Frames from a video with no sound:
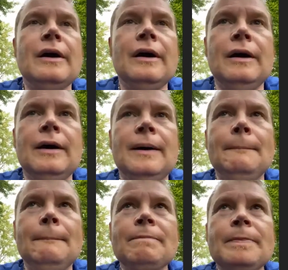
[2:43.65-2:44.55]

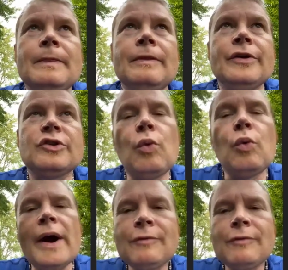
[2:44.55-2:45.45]
There's a
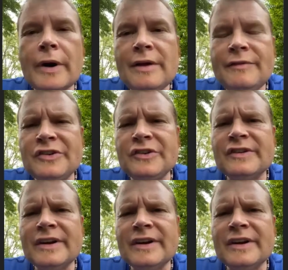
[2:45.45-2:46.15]
wide variety of addictions,